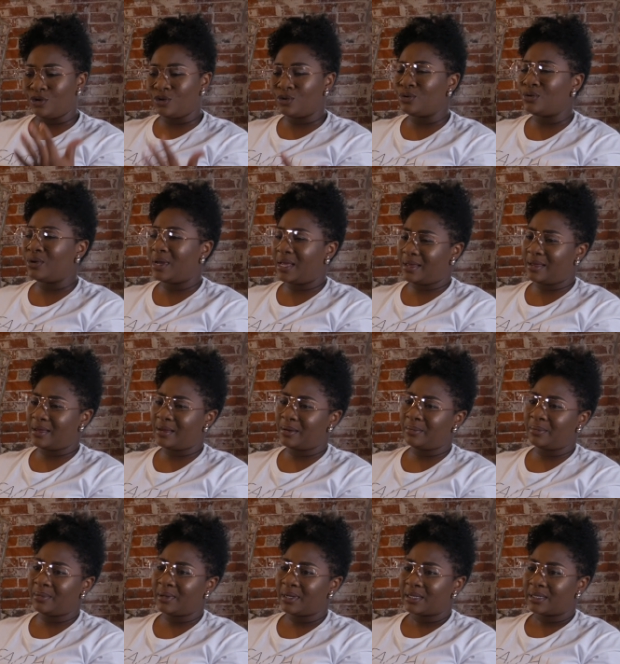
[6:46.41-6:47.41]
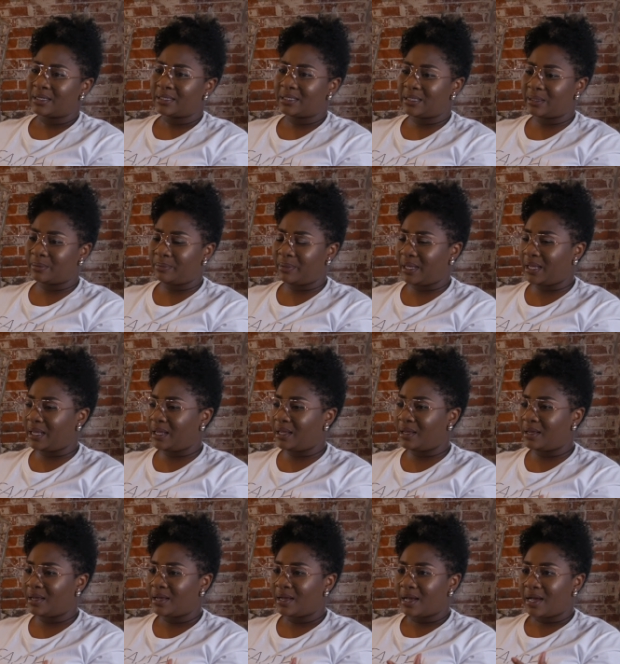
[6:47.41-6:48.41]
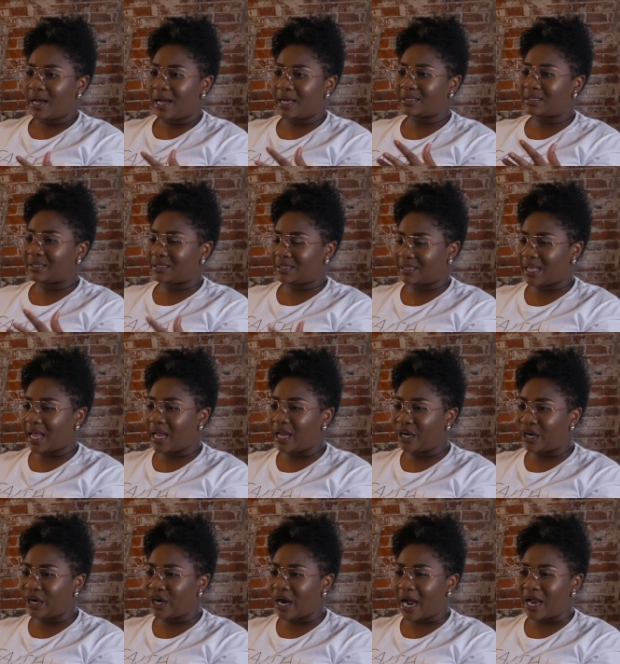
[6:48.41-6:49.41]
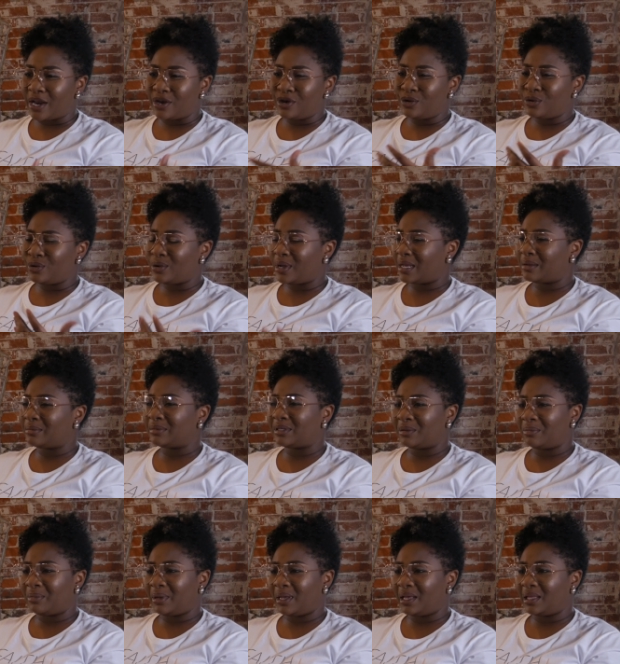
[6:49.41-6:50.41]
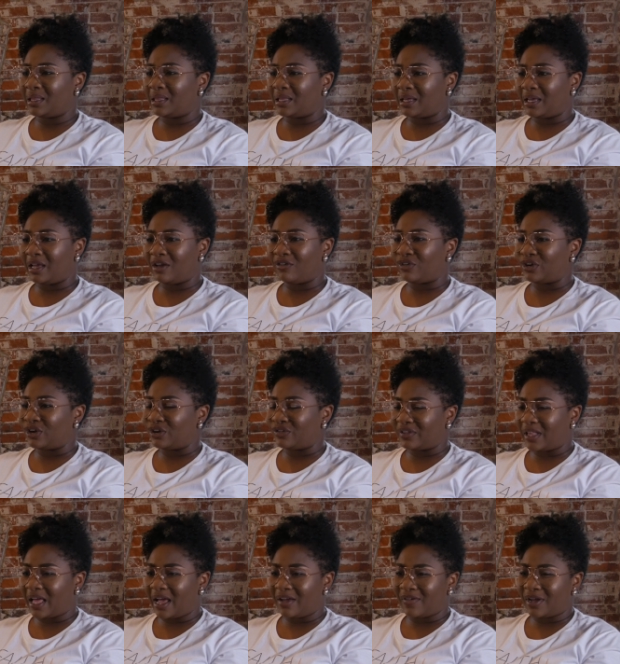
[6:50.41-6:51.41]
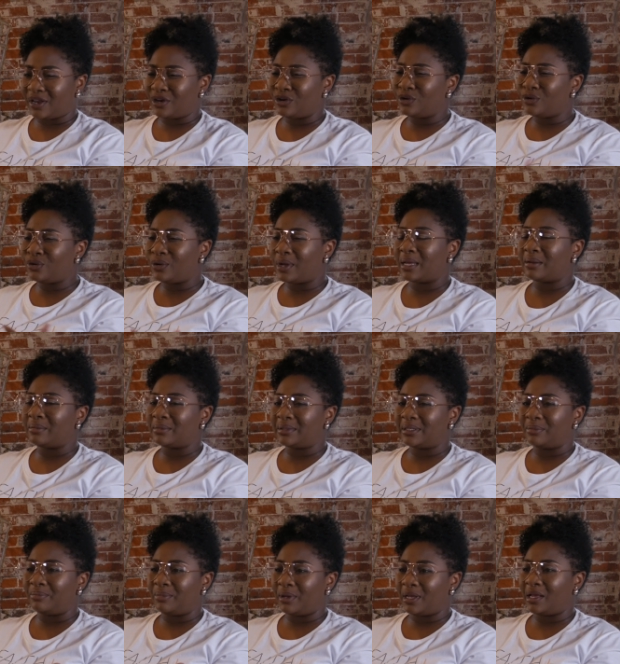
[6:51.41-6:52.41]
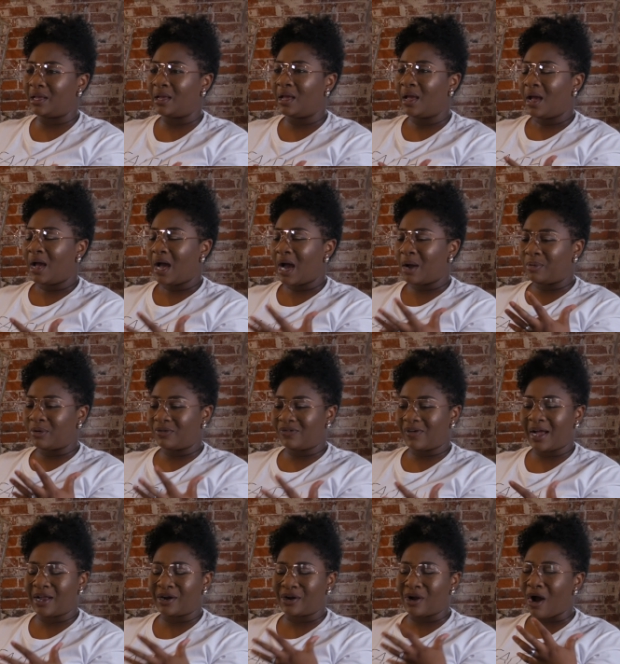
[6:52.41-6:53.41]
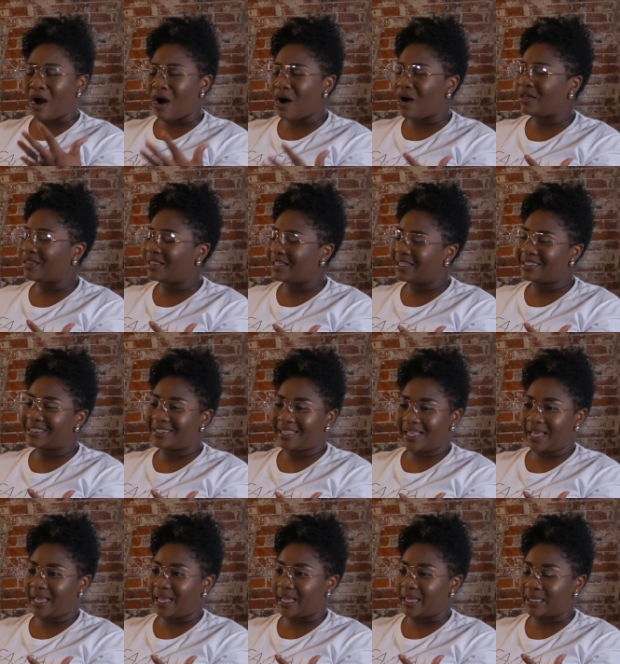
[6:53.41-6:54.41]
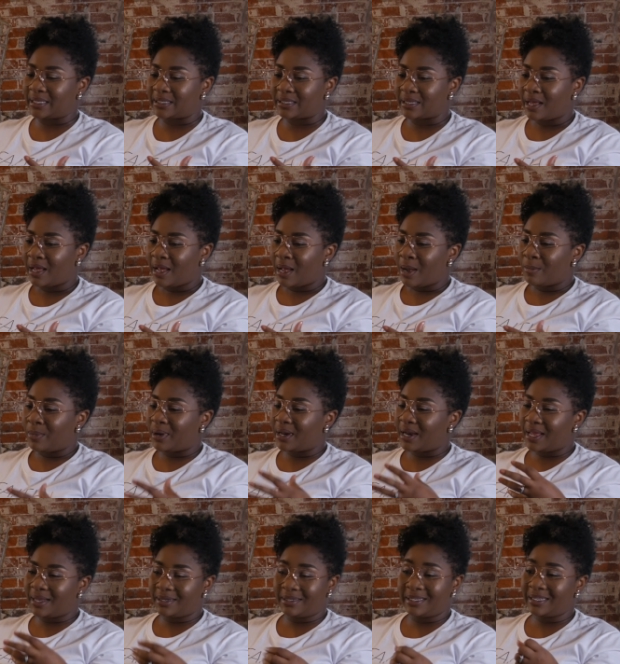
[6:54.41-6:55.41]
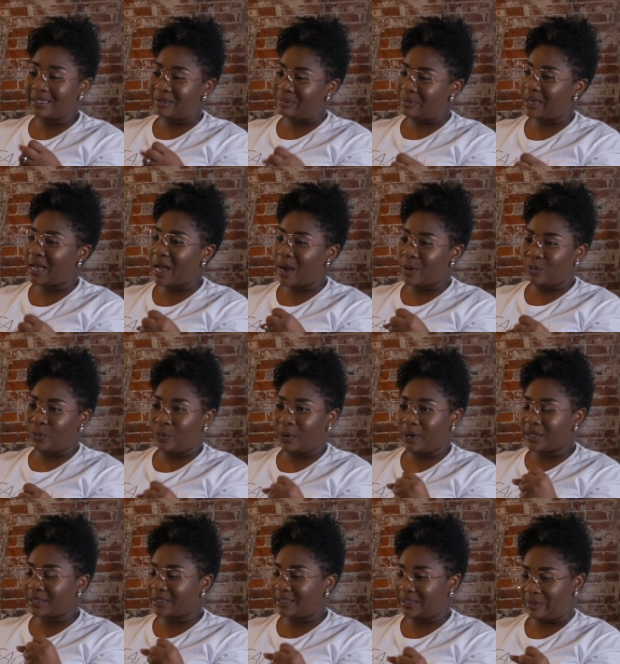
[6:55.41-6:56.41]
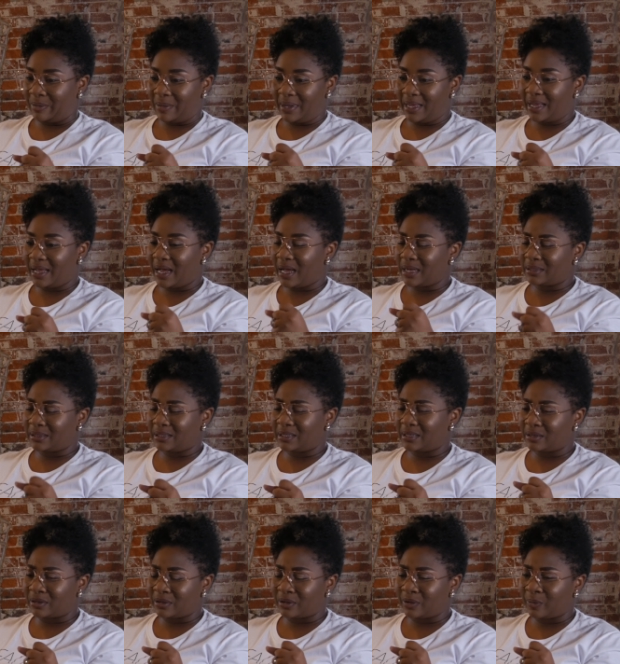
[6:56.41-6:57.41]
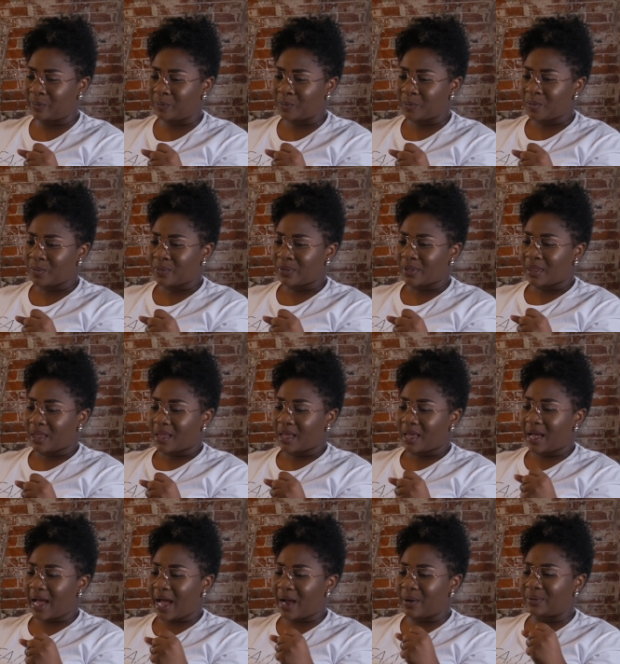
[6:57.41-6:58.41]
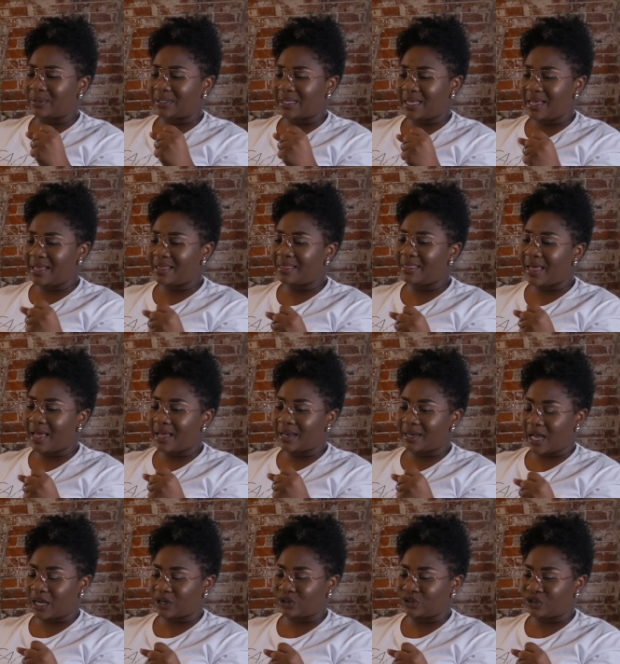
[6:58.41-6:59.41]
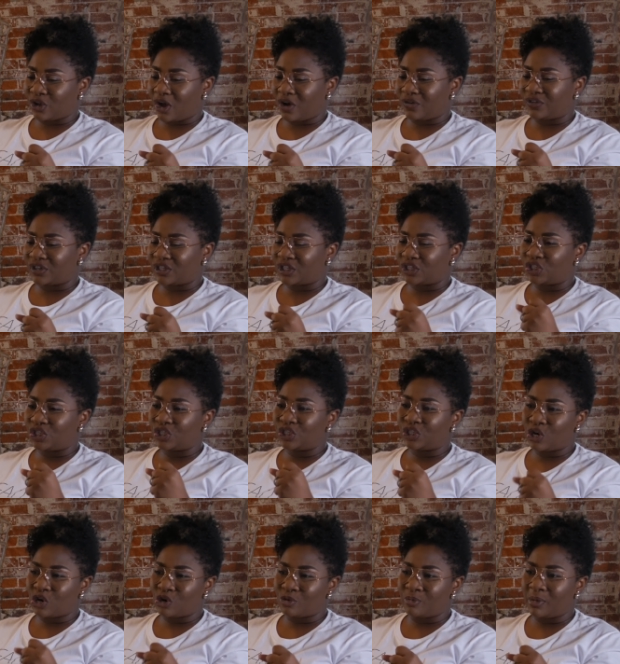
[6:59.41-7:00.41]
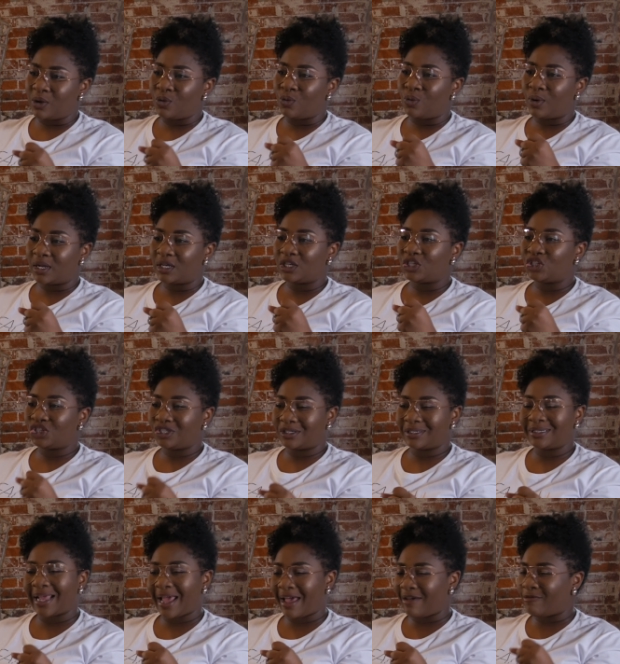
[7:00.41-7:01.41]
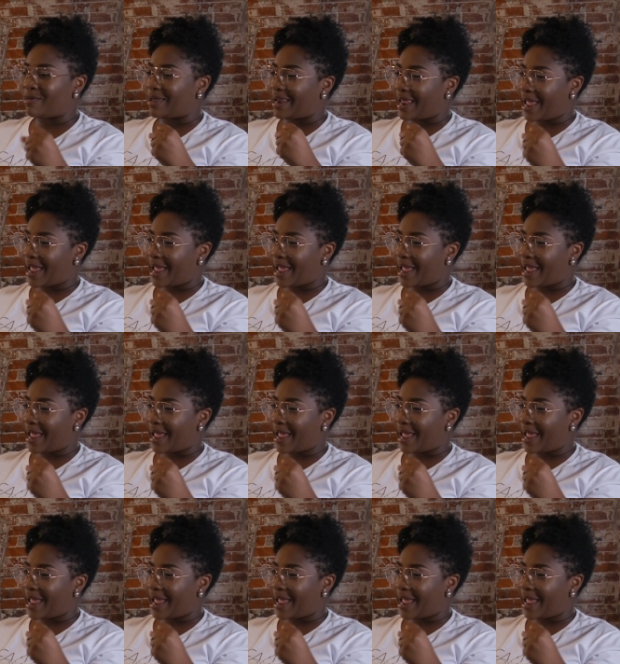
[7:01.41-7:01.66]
I knew him to be a sustainer. I knew him to be the giver of life. I knew him to be a provider, all these things. But it didn't become real to me until I was in that doctor's office and she told me what should